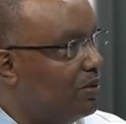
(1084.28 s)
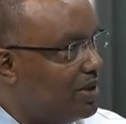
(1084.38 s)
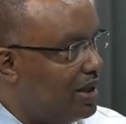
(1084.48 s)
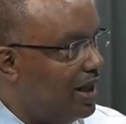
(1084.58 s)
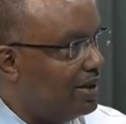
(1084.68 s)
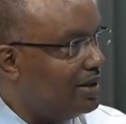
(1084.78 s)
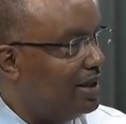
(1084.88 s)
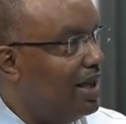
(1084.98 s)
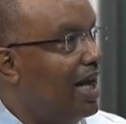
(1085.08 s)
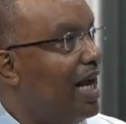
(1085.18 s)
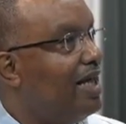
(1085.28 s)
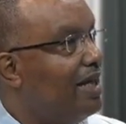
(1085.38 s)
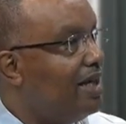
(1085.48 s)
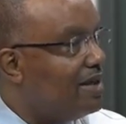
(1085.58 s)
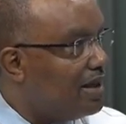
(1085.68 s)
see us, and
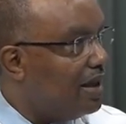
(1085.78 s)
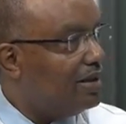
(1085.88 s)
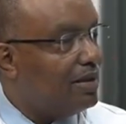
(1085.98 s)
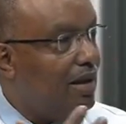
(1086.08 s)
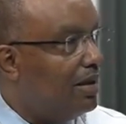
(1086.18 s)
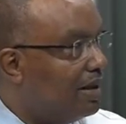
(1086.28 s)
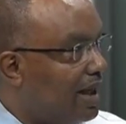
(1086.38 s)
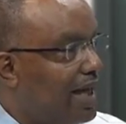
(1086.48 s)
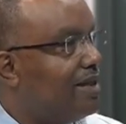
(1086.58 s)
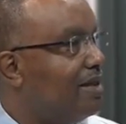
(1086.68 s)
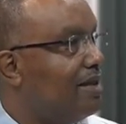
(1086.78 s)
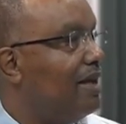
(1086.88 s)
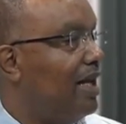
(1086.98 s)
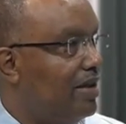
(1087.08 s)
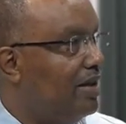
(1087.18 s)
they discuss cases.
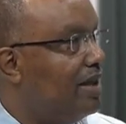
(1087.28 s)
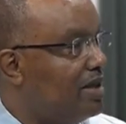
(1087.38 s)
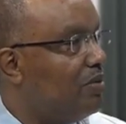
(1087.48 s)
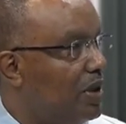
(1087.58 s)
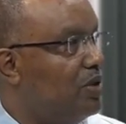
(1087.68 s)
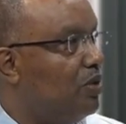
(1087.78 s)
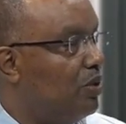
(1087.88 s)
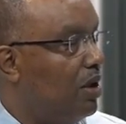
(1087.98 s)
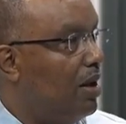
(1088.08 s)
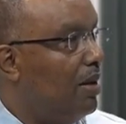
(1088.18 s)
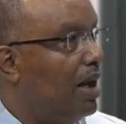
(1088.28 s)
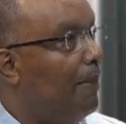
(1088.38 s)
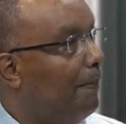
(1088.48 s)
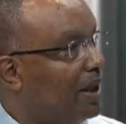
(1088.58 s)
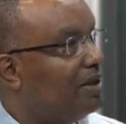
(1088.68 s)
And this we do
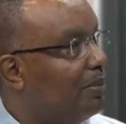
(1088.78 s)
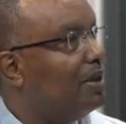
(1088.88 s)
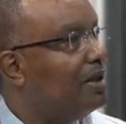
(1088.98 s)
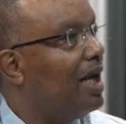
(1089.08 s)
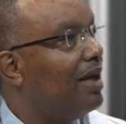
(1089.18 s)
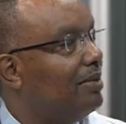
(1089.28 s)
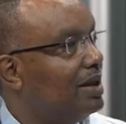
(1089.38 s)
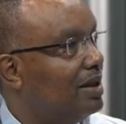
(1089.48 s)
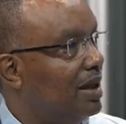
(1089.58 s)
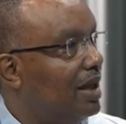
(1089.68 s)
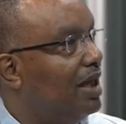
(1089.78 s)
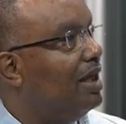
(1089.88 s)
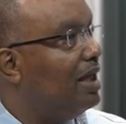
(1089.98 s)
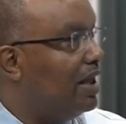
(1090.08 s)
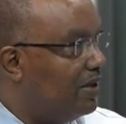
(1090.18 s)
multiple times
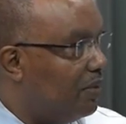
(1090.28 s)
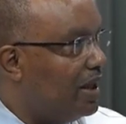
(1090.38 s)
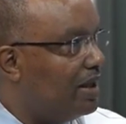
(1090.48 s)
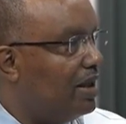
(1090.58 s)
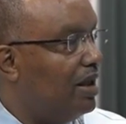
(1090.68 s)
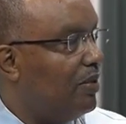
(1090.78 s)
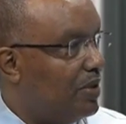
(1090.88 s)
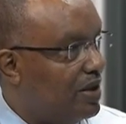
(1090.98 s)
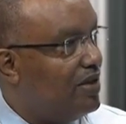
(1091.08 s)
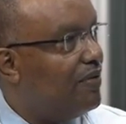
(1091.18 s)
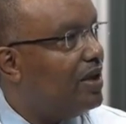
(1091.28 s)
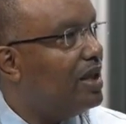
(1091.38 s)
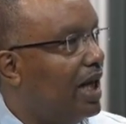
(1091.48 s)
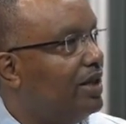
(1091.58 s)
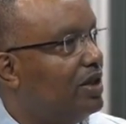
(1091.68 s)
in the week with the different
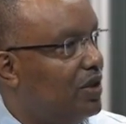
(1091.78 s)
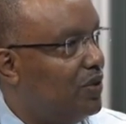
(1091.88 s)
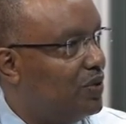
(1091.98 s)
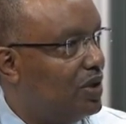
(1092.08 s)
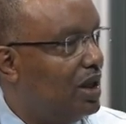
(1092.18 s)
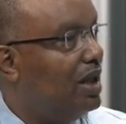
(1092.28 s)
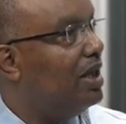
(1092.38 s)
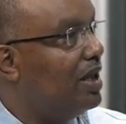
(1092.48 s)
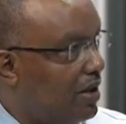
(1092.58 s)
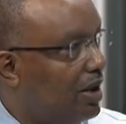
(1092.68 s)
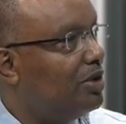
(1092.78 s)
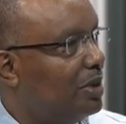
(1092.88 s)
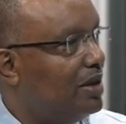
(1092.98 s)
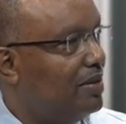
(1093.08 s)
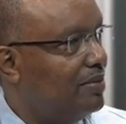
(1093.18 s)
ICUs in the hospital.